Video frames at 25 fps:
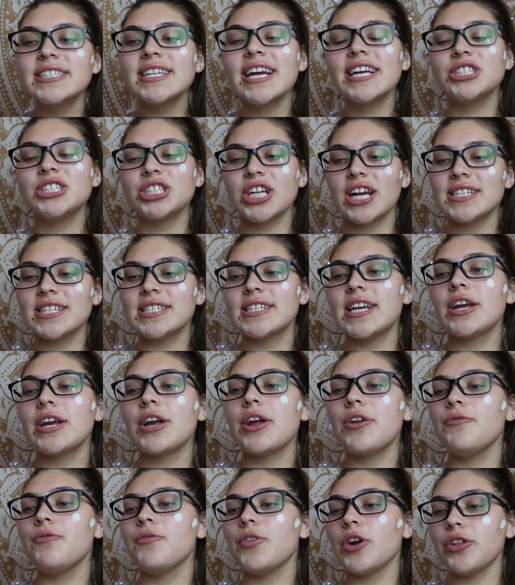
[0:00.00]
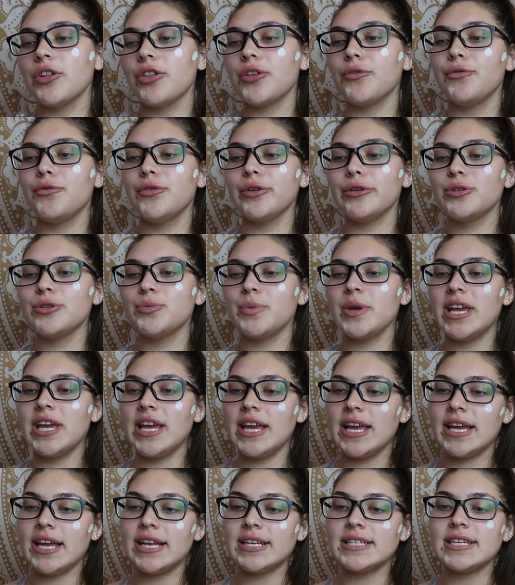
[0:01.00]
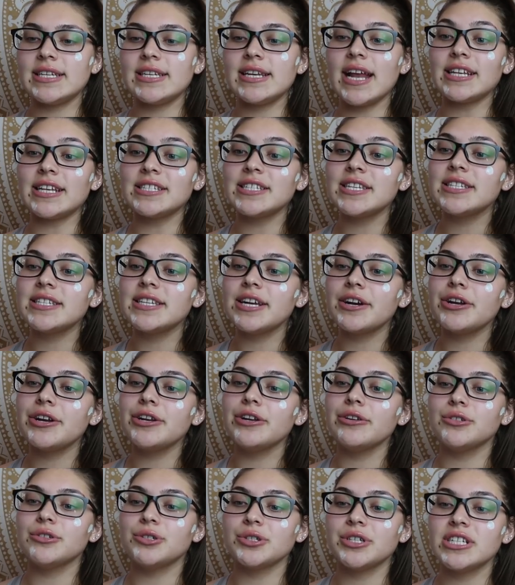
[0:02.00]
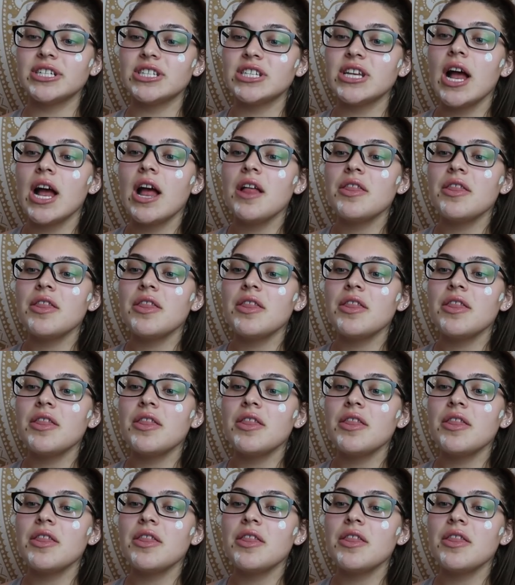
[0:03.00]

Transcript: digest and convert the foods we eat into necessary nutrients